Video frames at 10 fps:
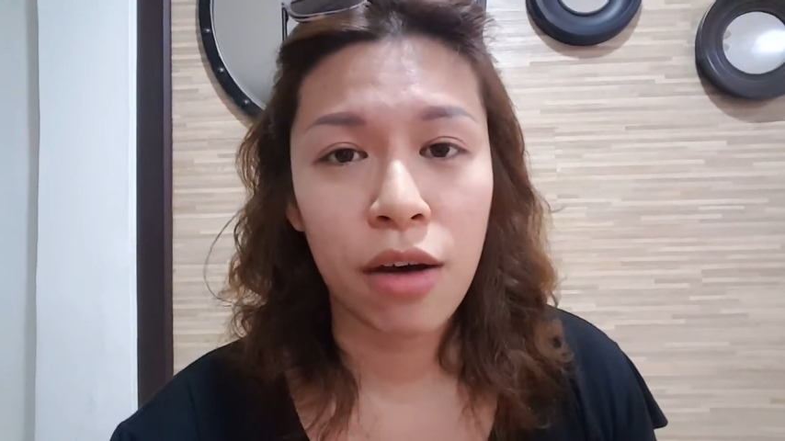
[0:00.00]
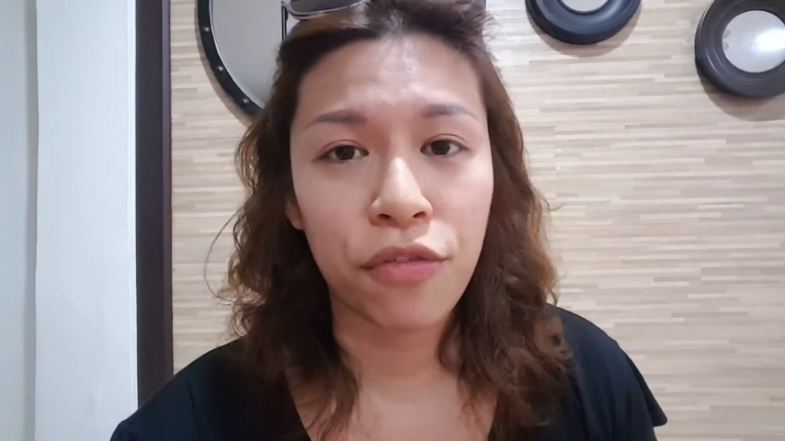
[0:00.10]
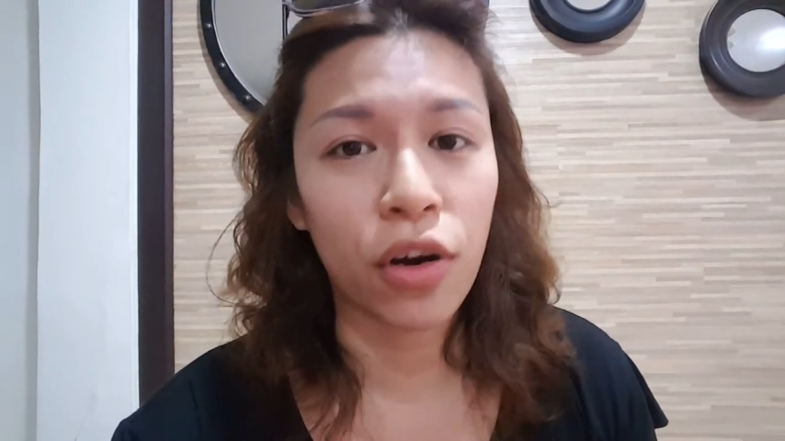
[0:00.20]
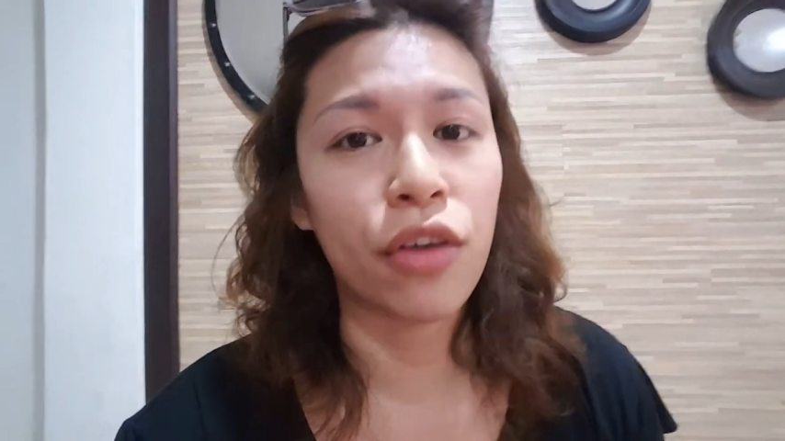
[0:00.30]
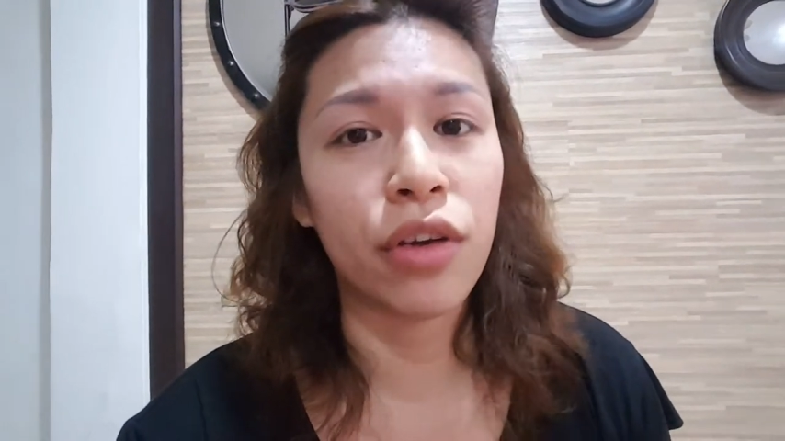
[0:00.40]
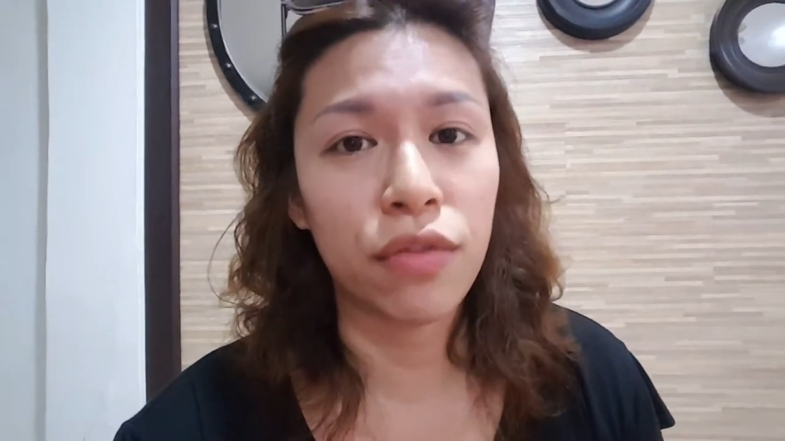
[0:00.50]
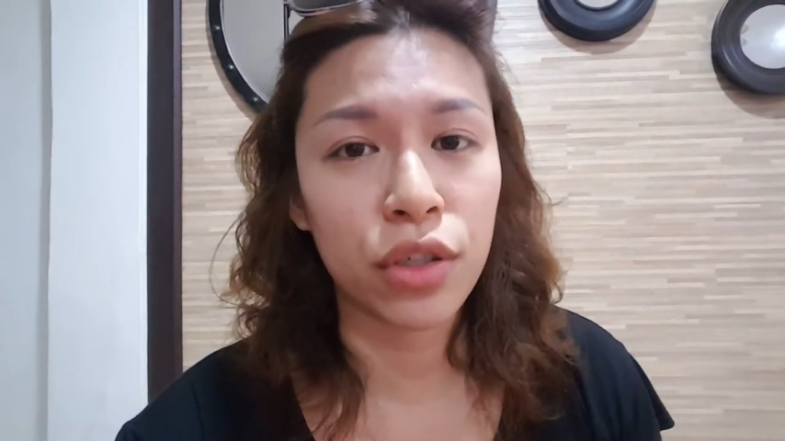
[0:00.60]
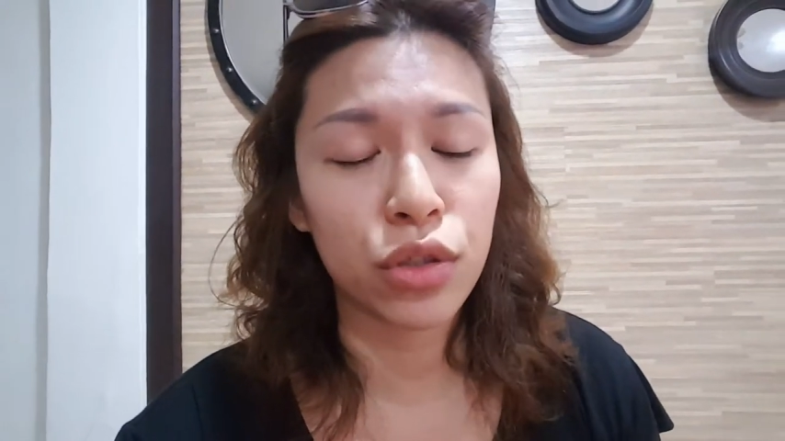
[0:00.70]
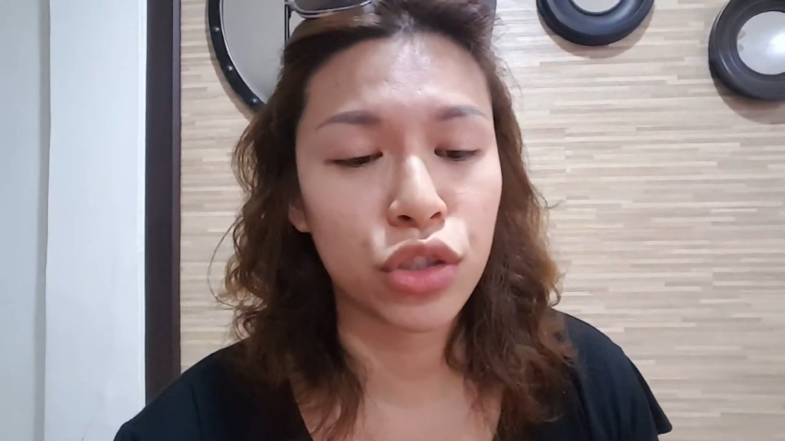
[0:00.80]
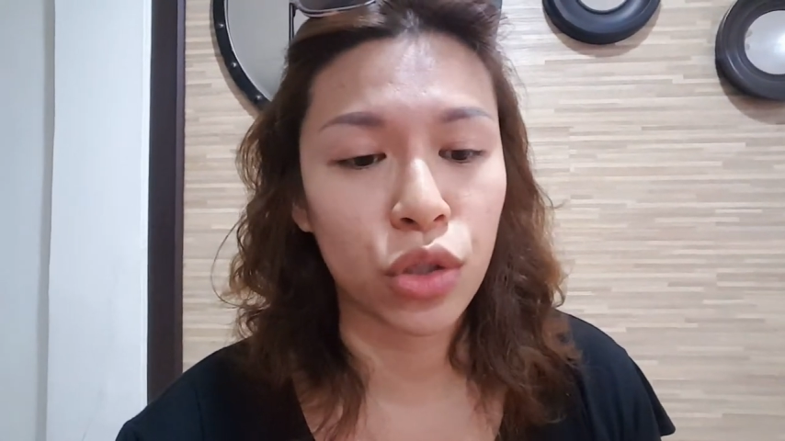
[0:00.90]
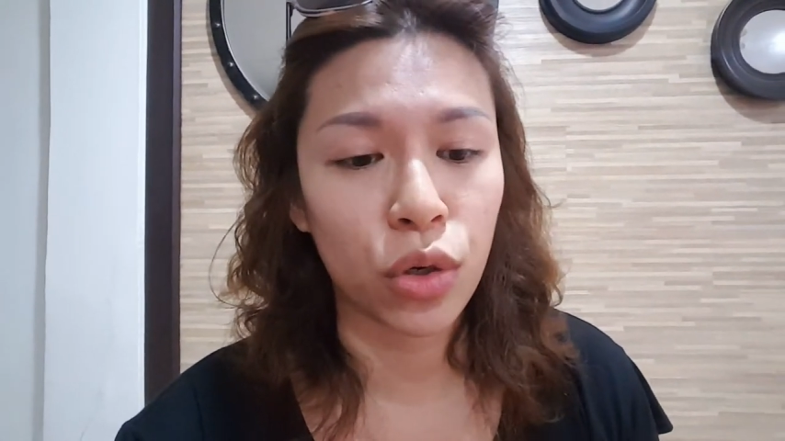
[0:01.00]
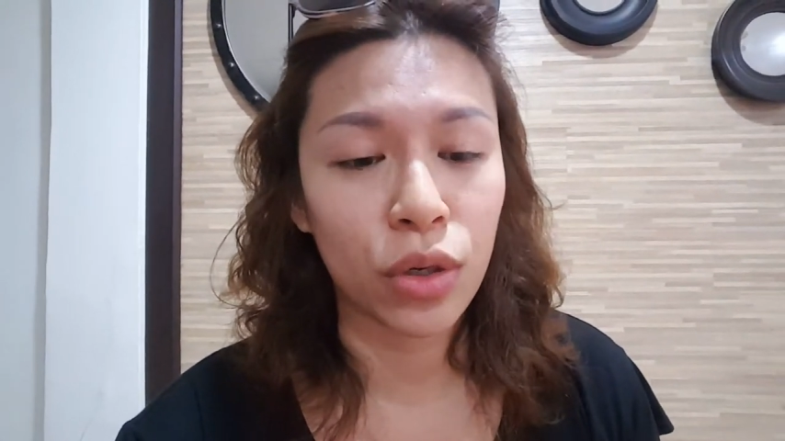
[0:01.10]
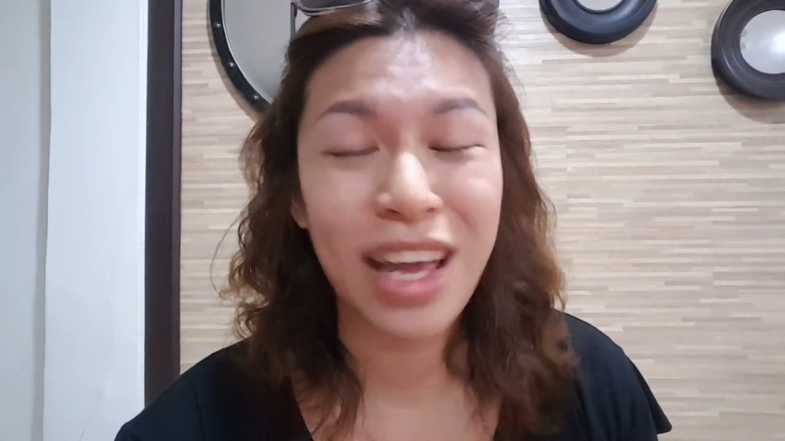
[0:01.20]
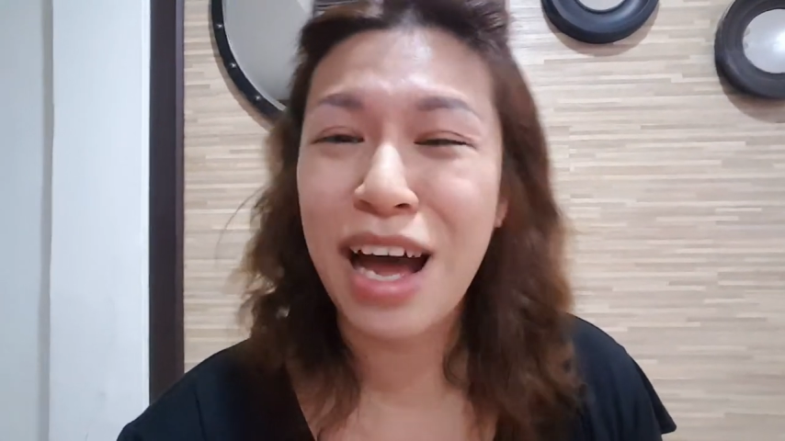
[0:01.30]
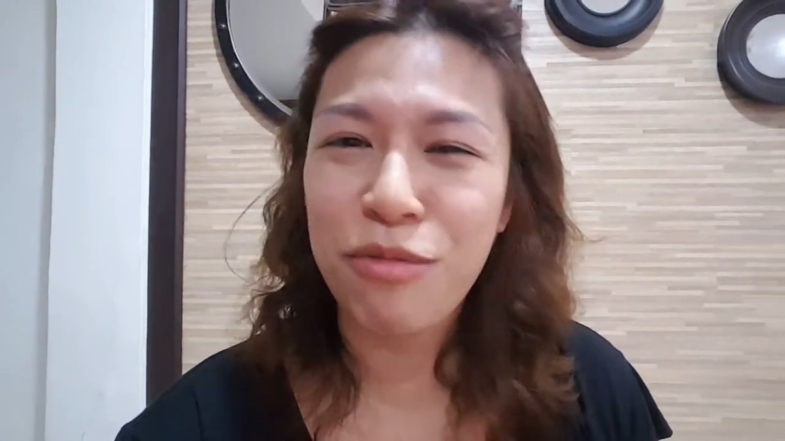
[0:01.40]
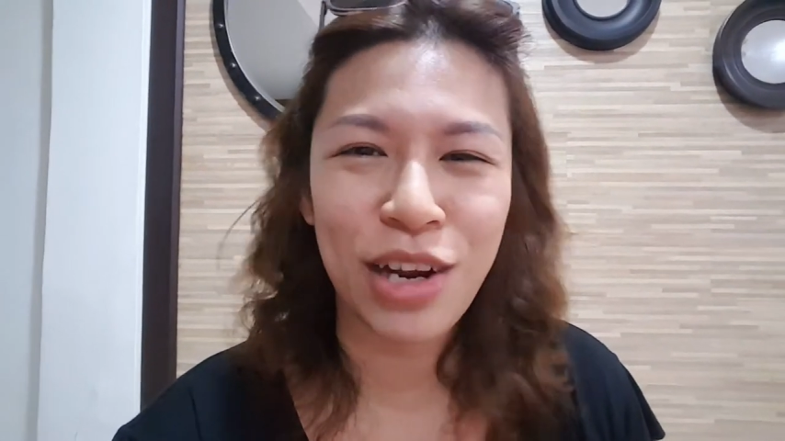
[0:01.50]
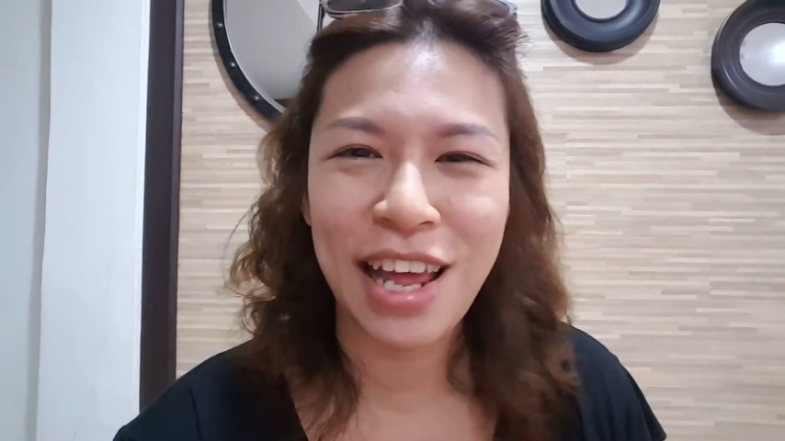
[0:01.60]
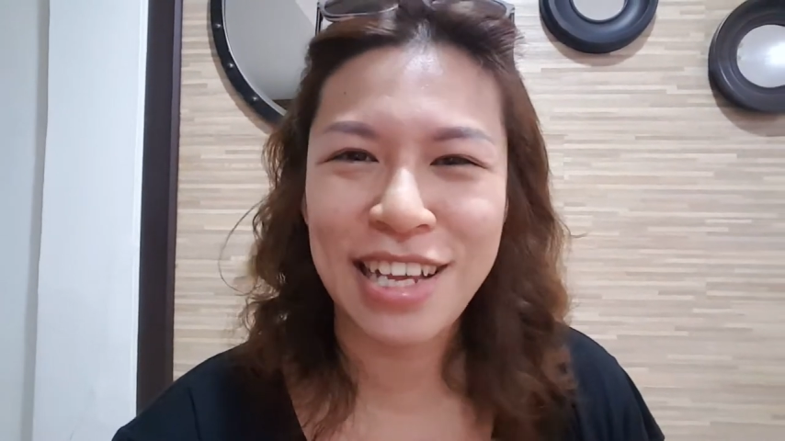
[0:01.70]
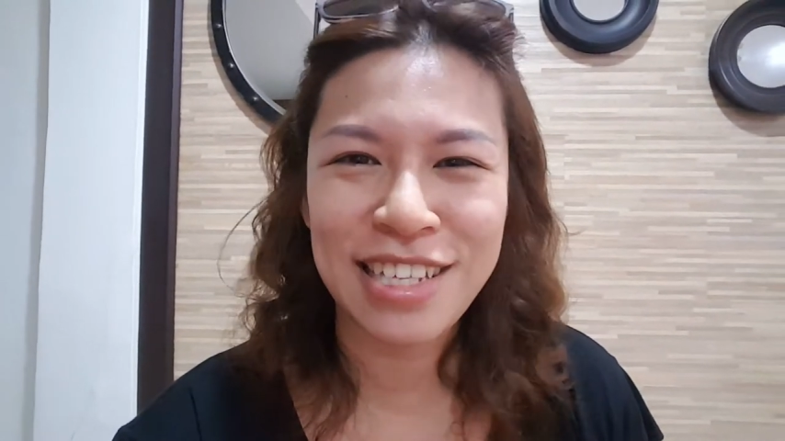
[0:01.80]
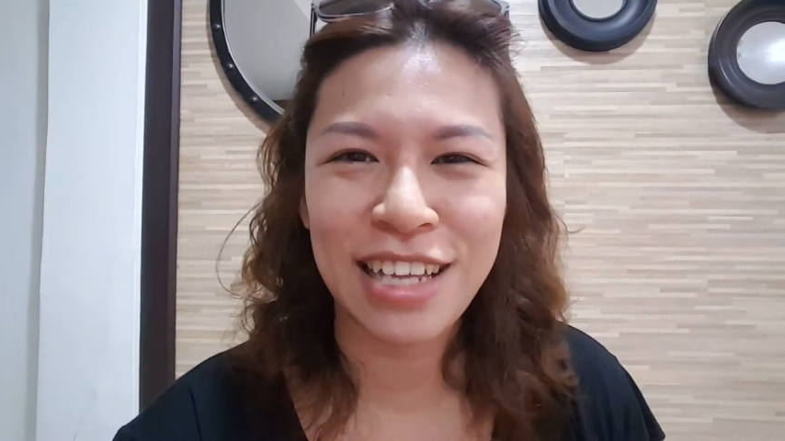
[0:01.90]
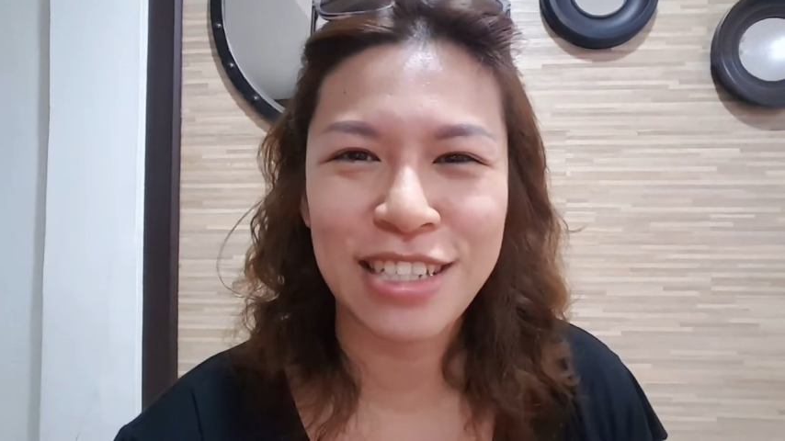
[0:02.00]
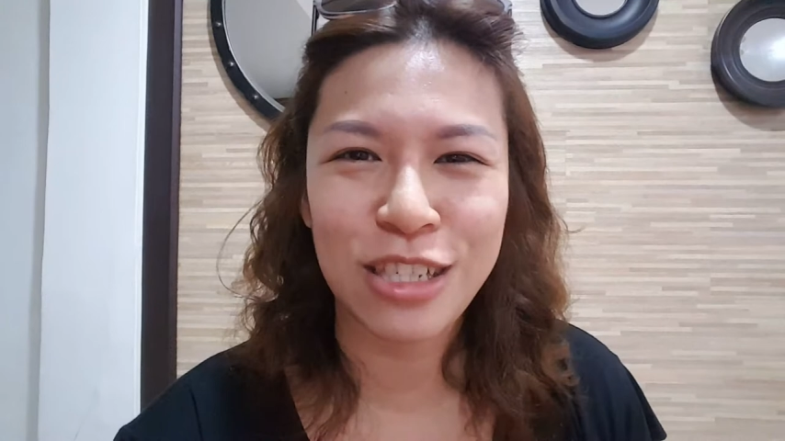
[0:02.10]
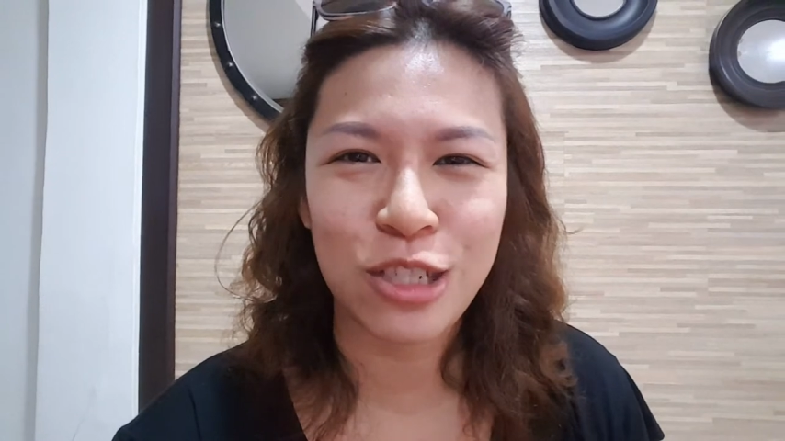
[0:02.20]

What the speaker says: for a review, so yeah, I'm really excited